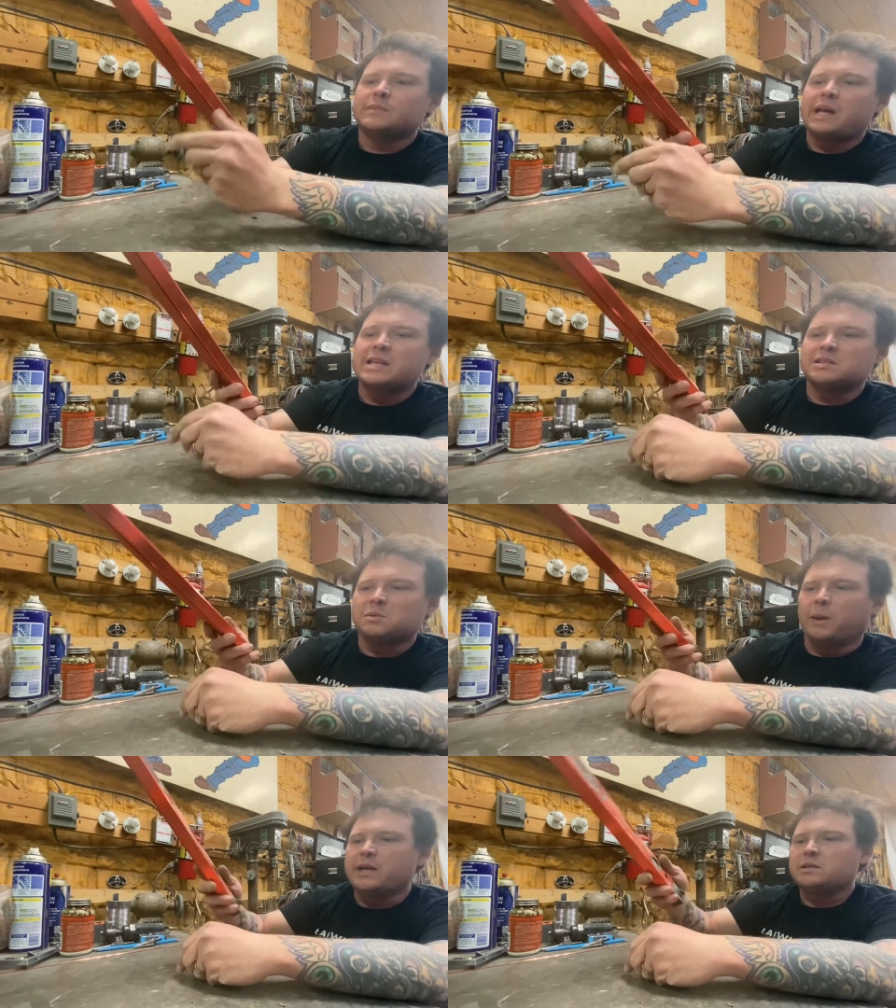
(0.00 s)
Has its
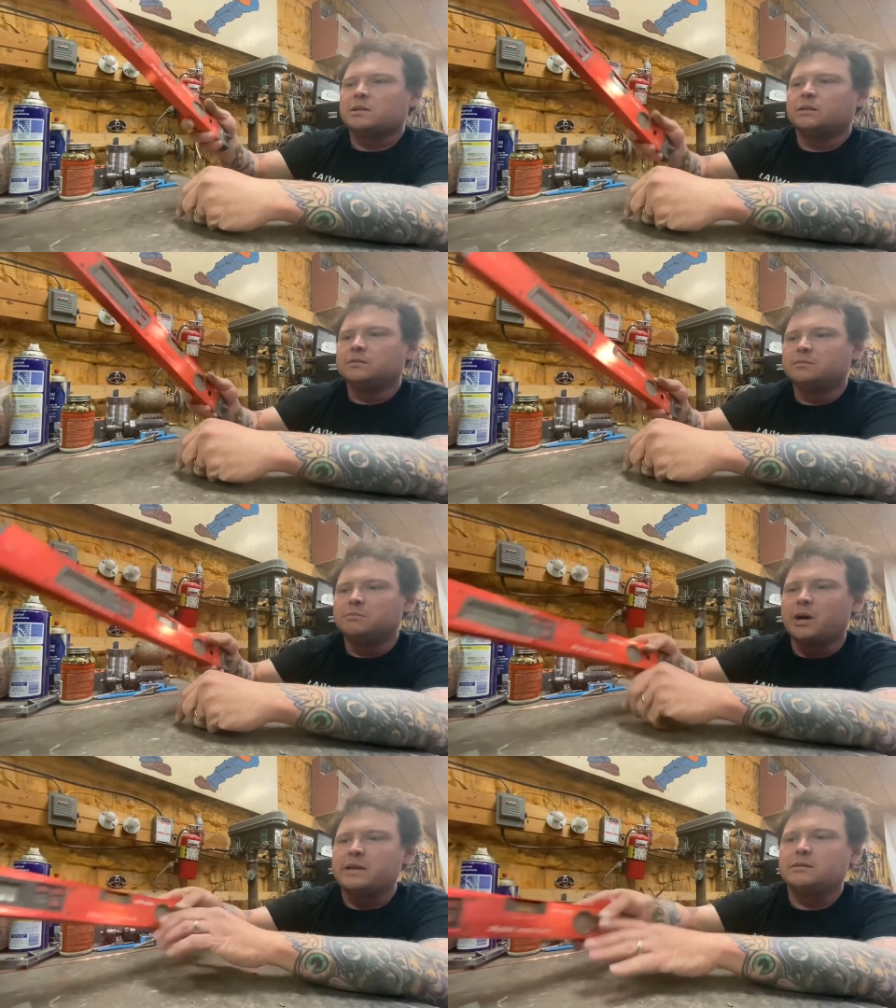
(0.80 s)
place,
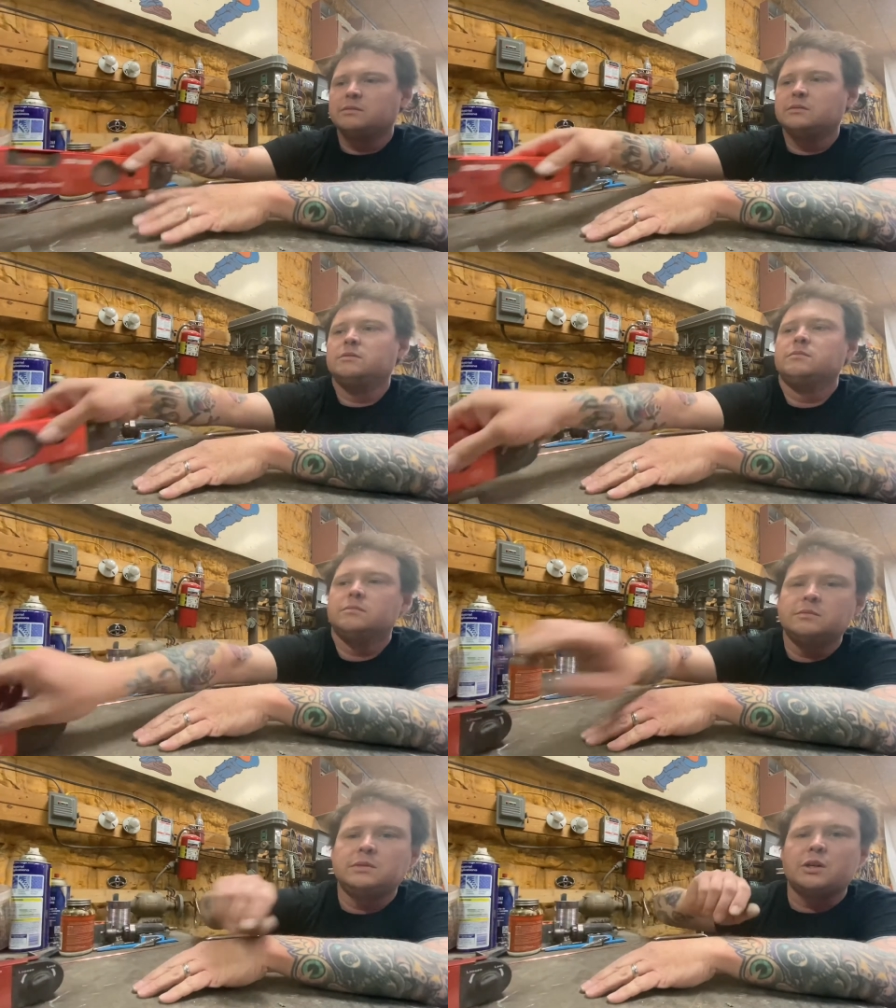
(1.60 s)
but
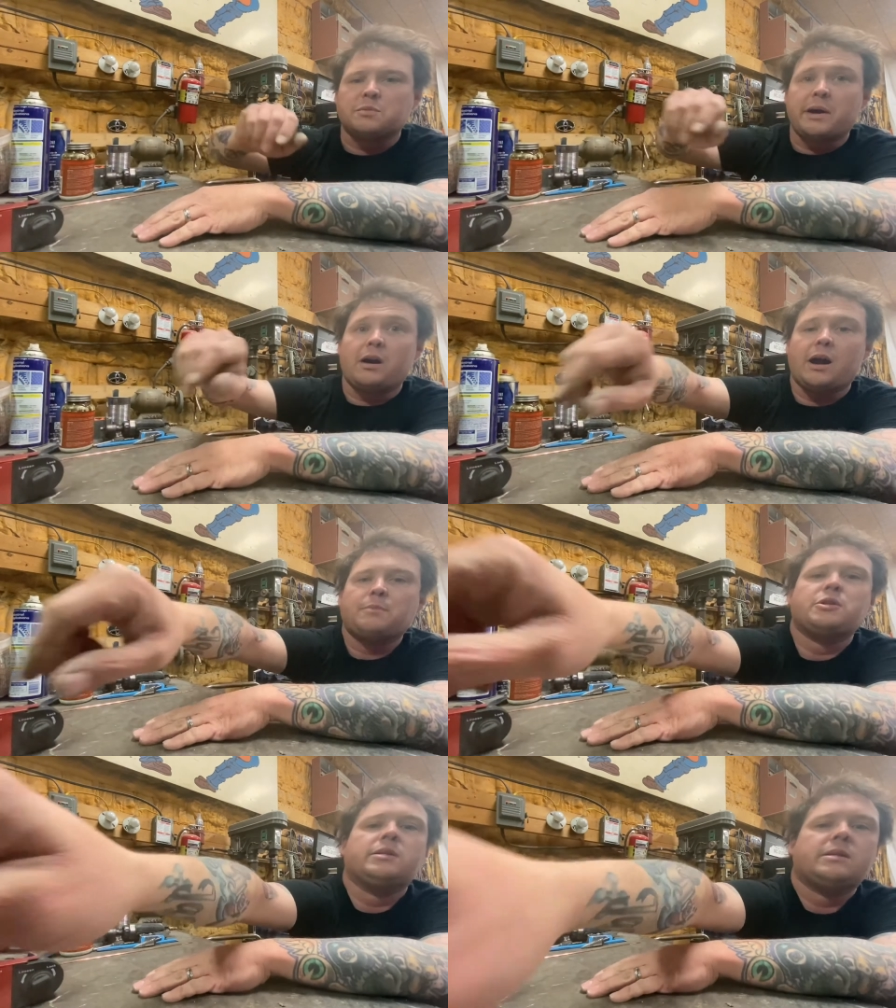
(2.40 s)
there's better
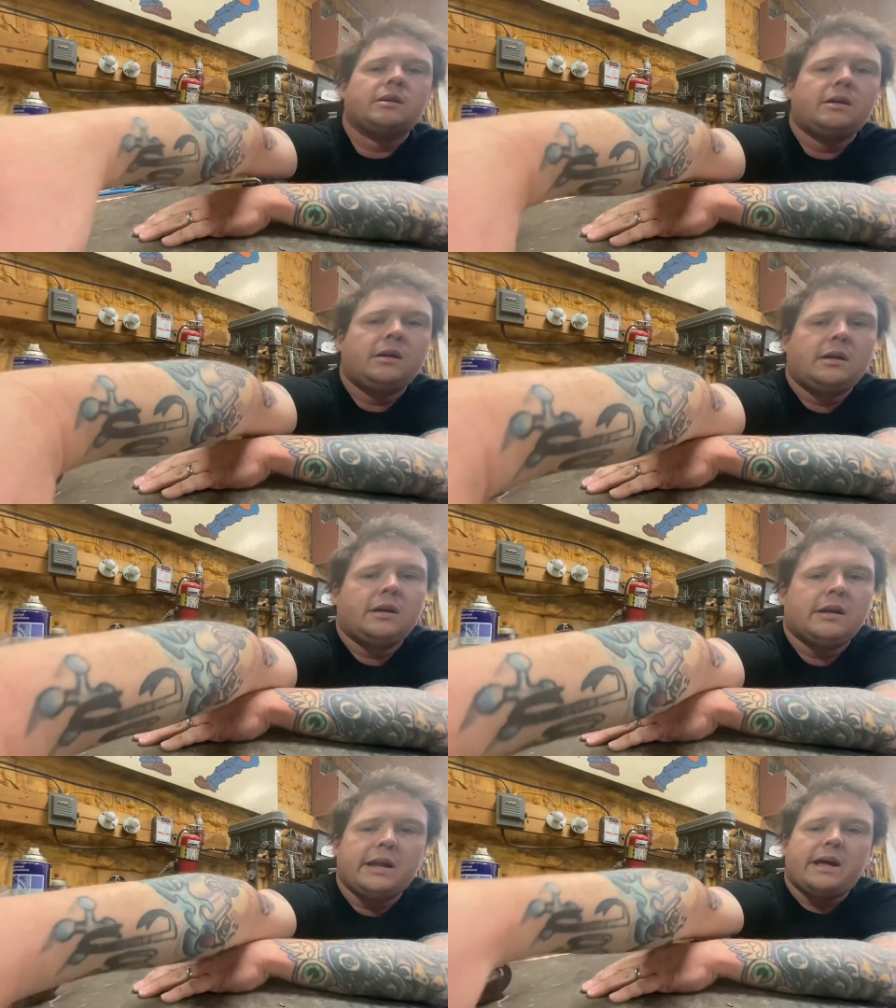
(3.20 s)
options.
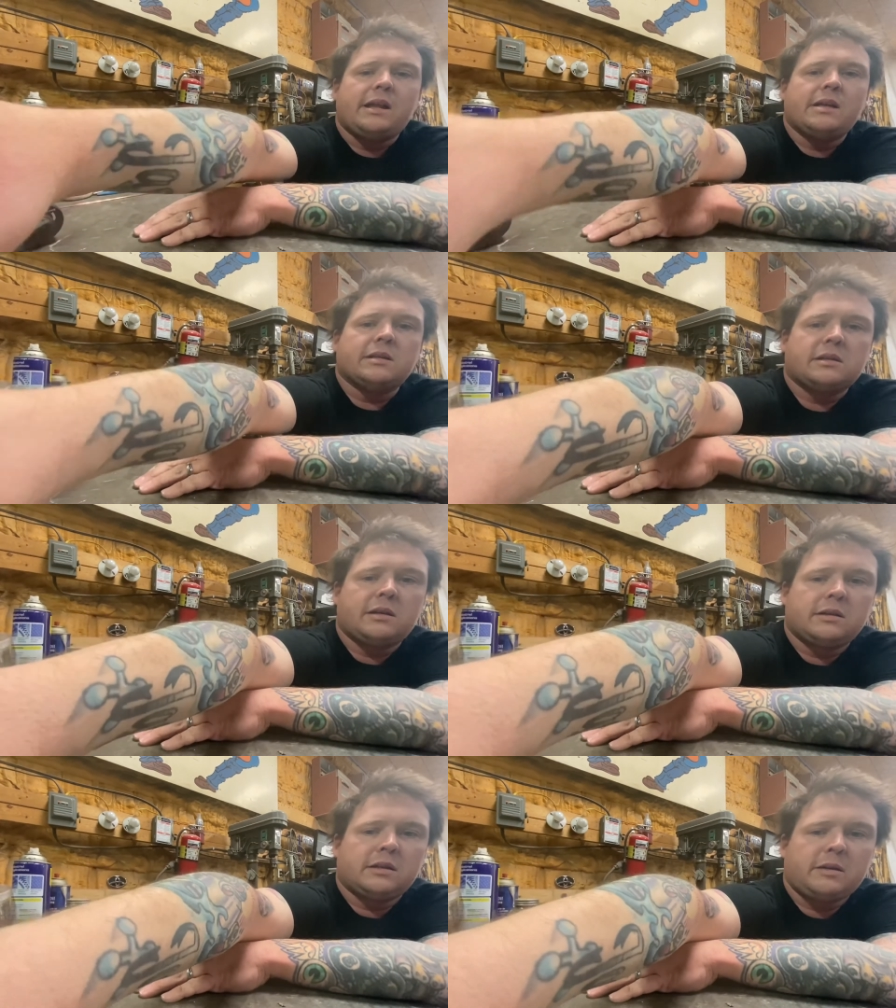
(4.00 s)
That is,
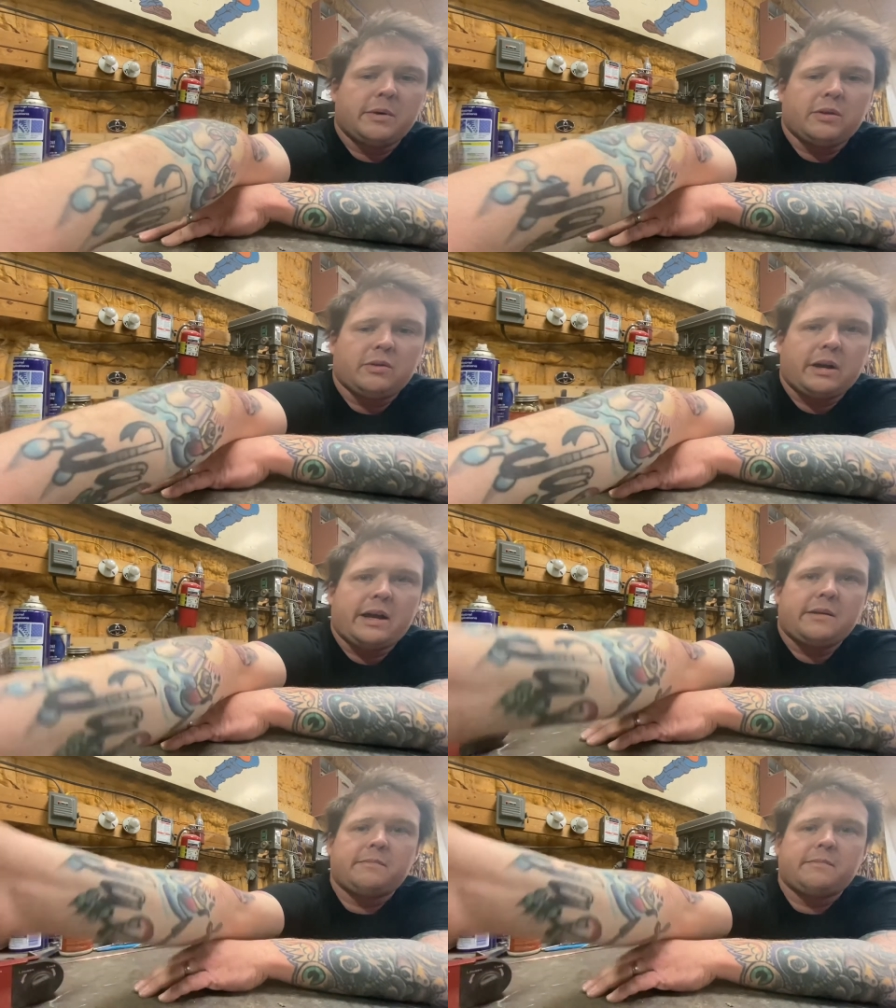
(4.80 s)
come here, little guy